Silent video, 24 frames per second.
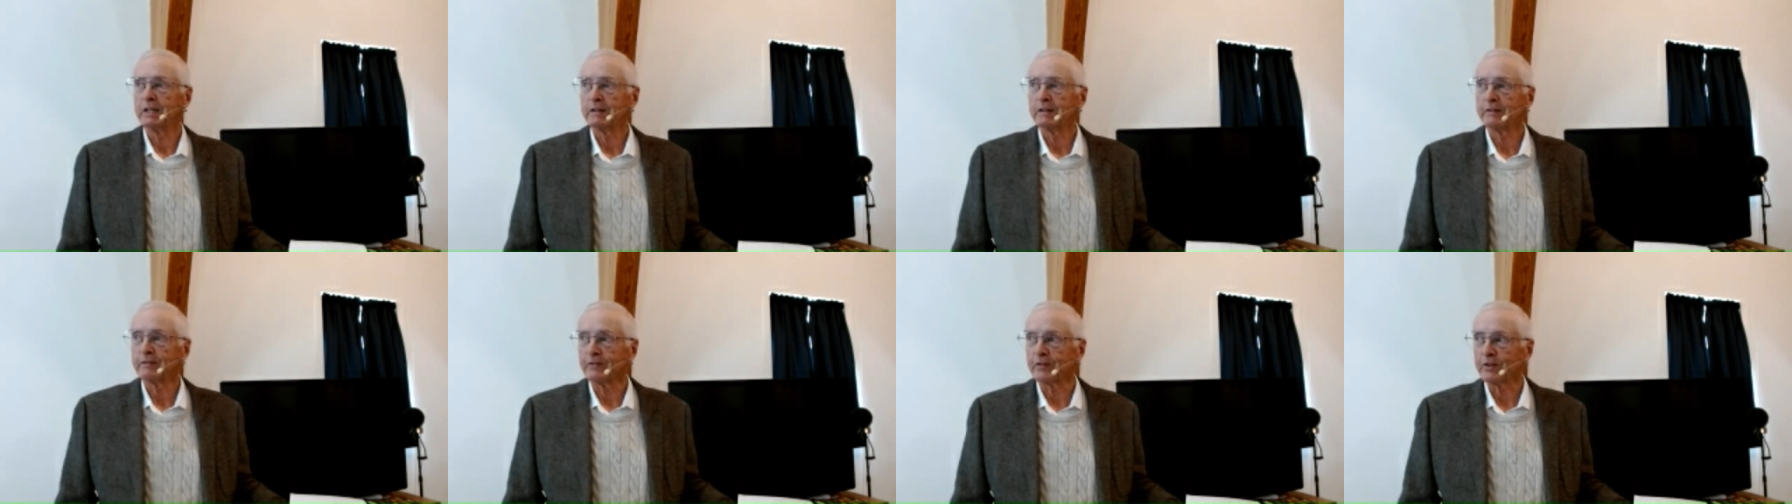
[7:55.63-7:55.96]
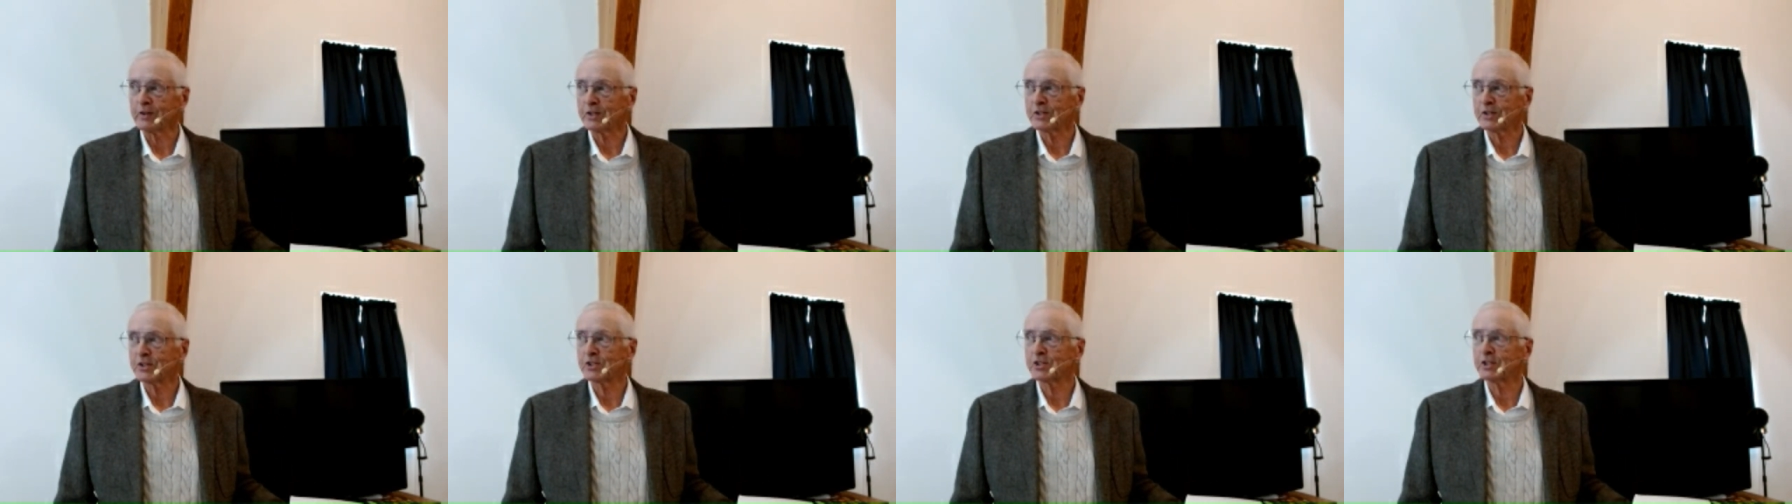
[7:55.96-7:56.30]

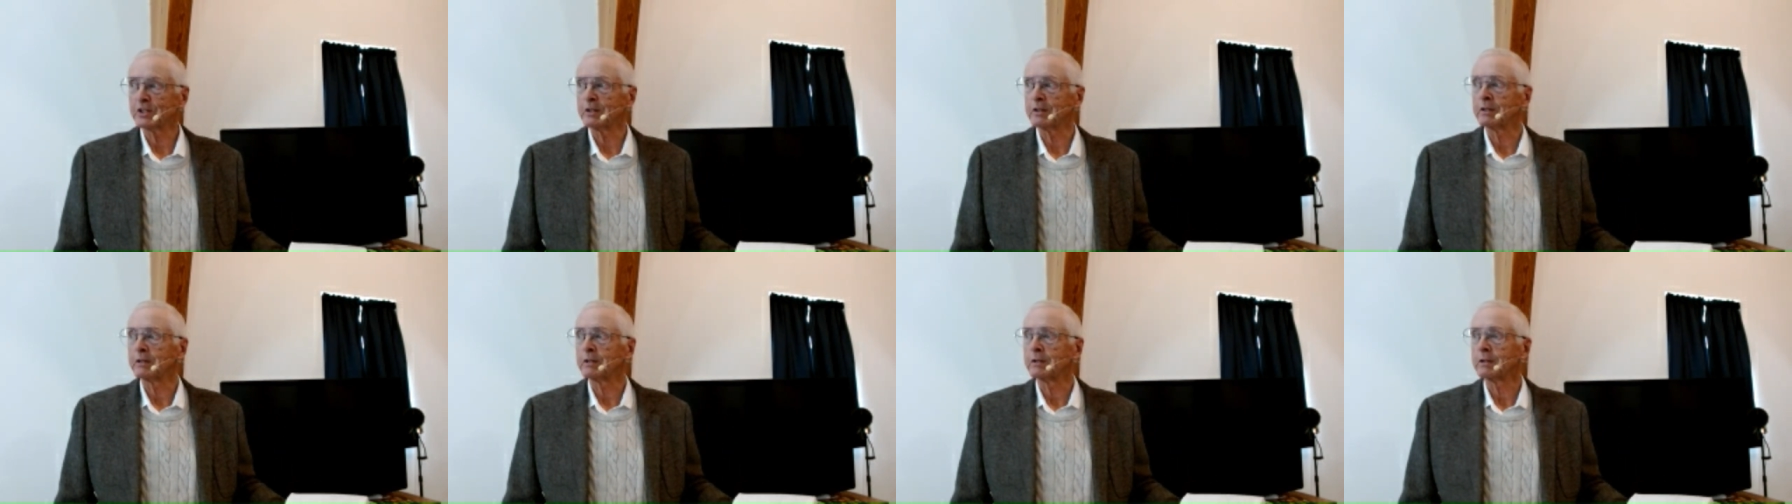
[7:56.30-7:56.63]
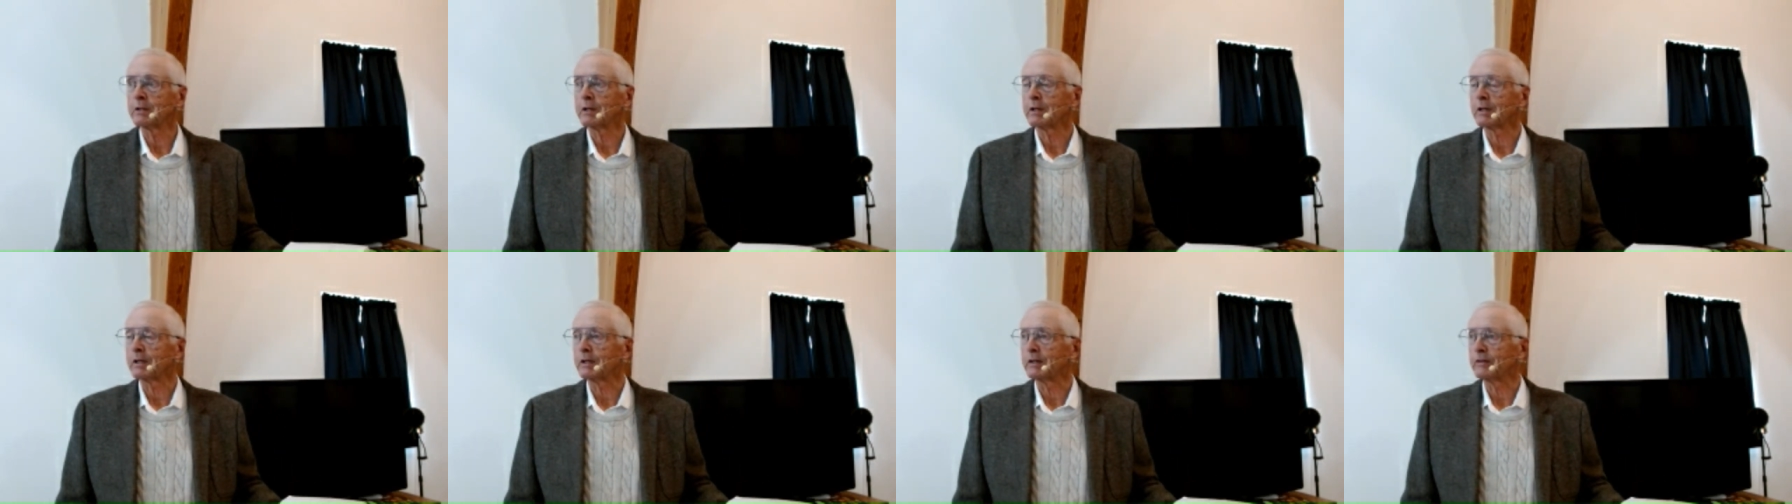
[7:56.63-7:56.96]
version
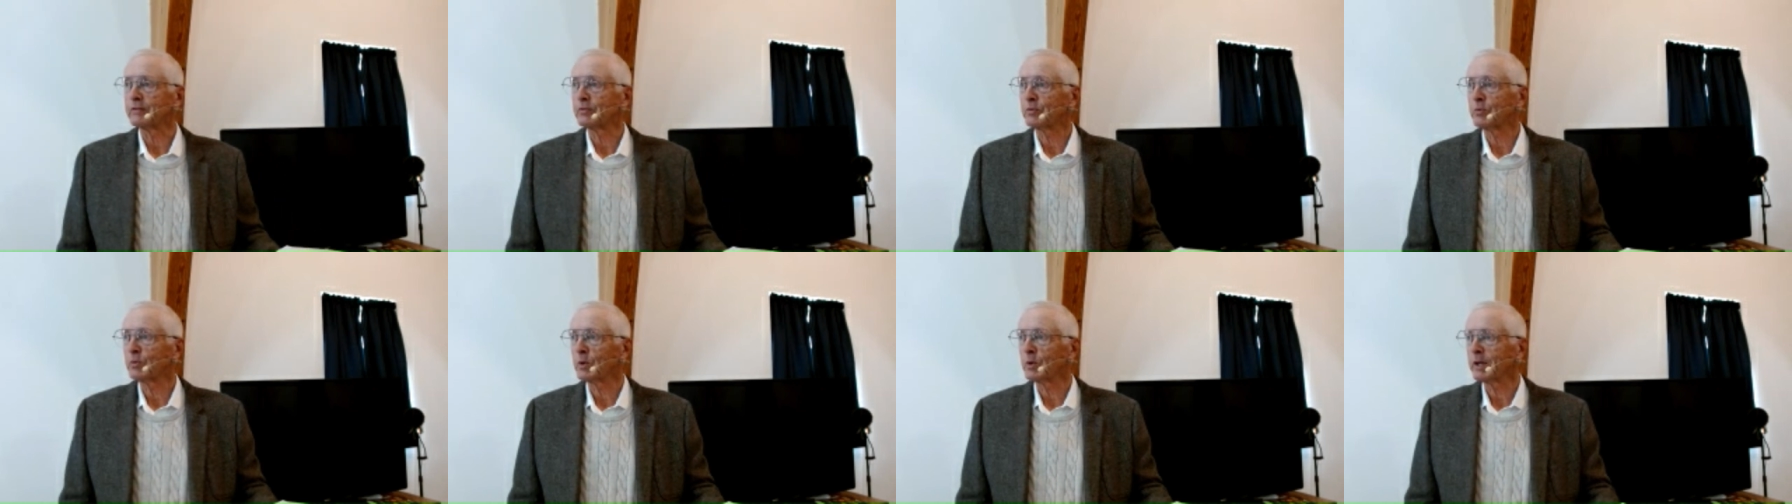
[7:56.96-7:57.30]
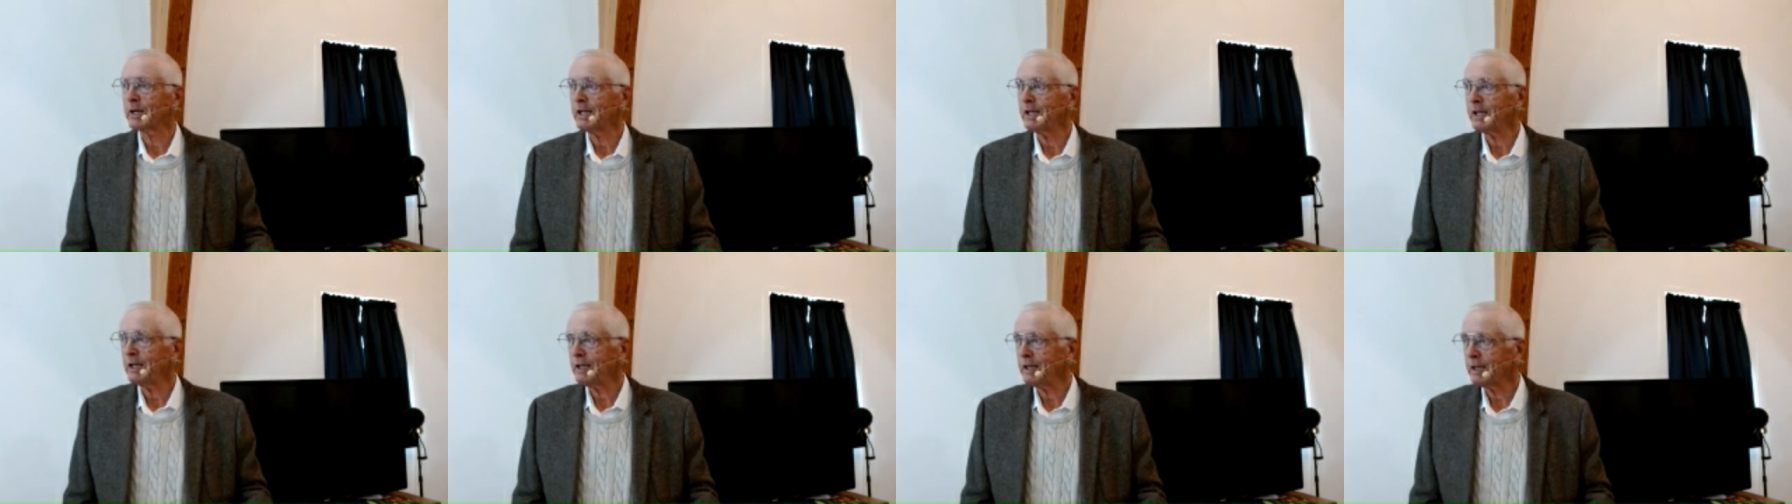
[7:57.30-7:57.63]
of what
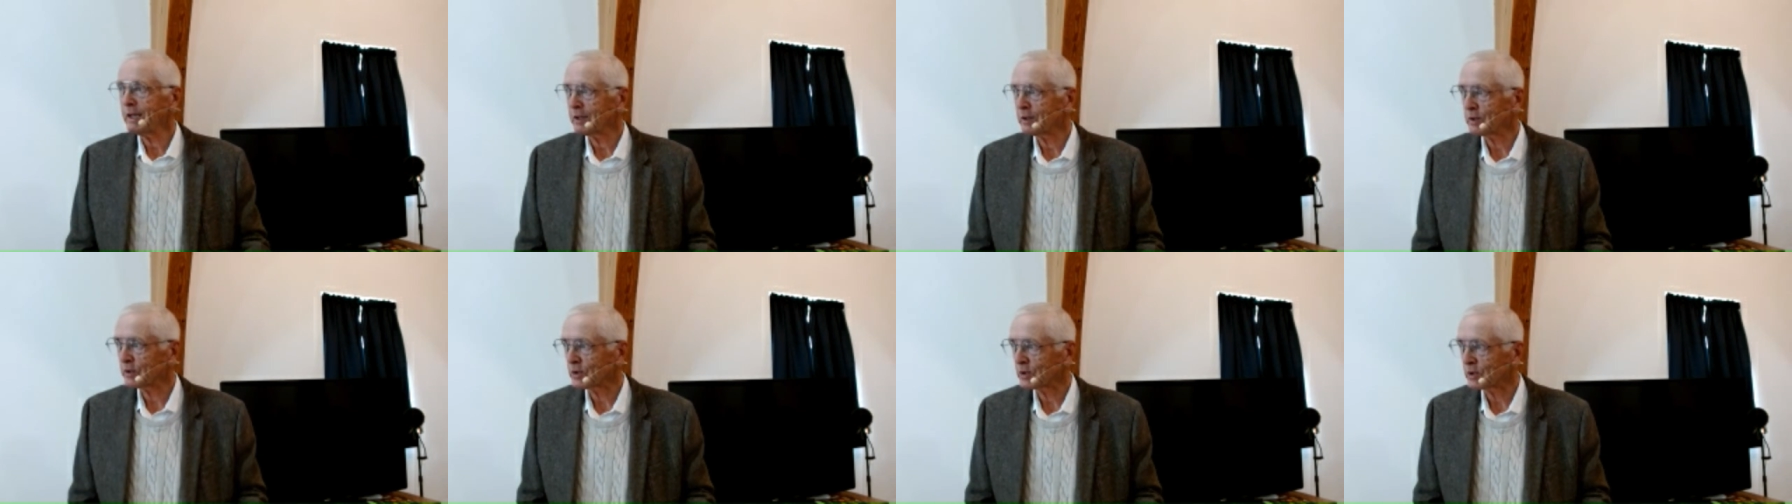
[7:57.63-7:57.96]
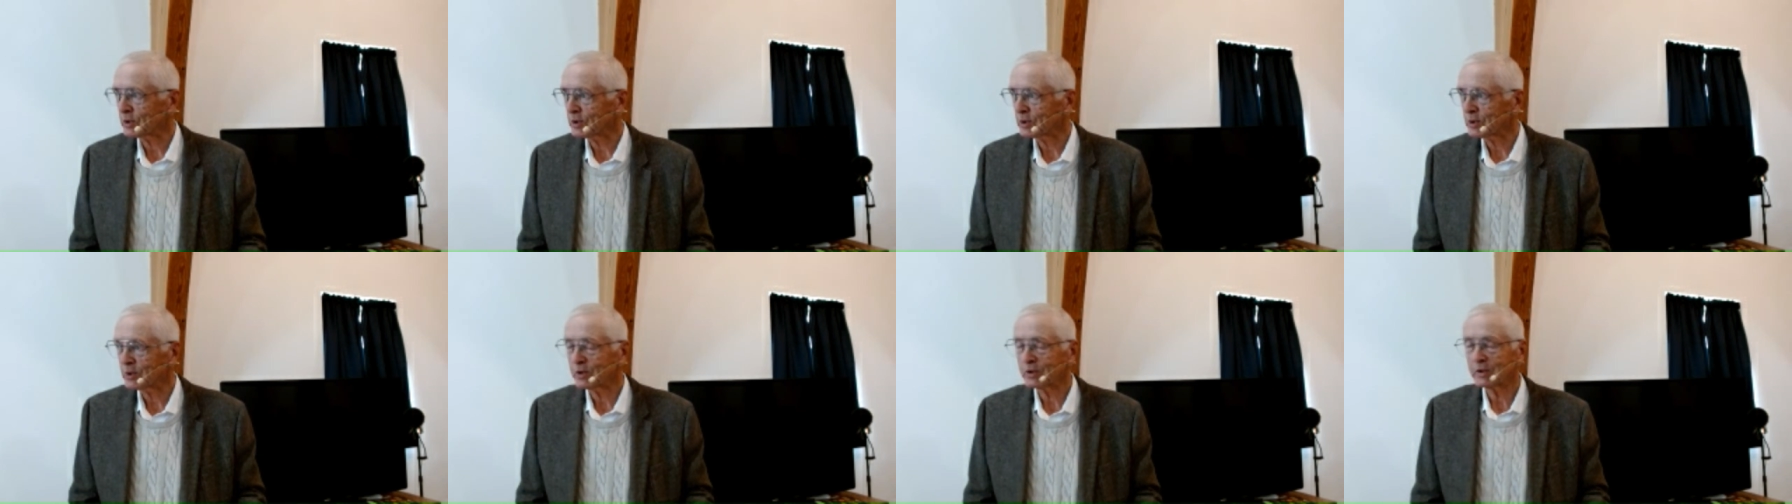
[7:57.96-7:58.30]
he had
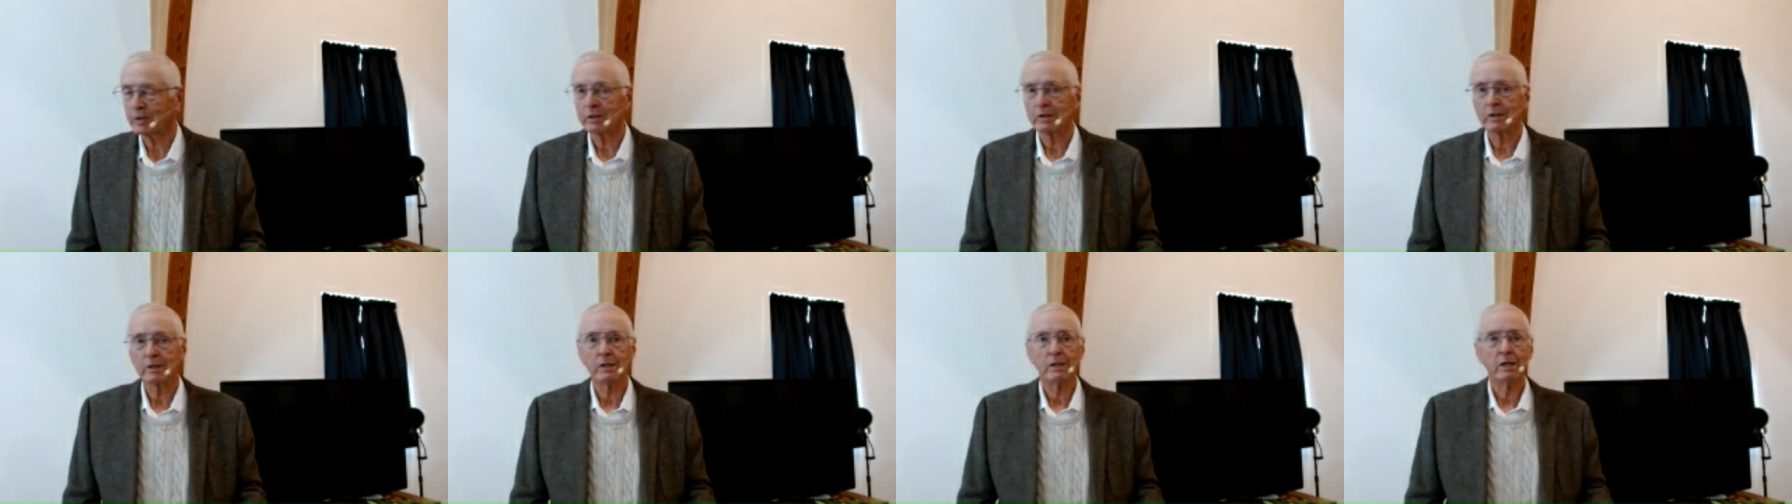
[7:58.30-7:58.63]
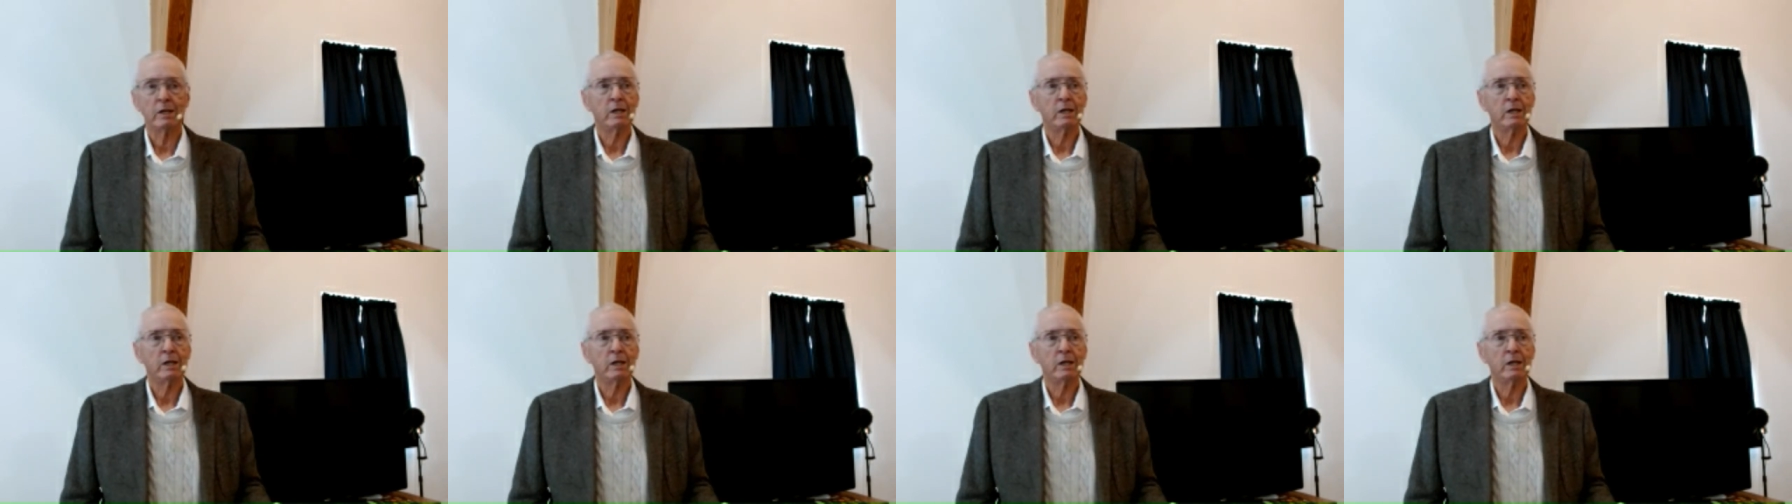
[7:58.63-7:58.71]
heard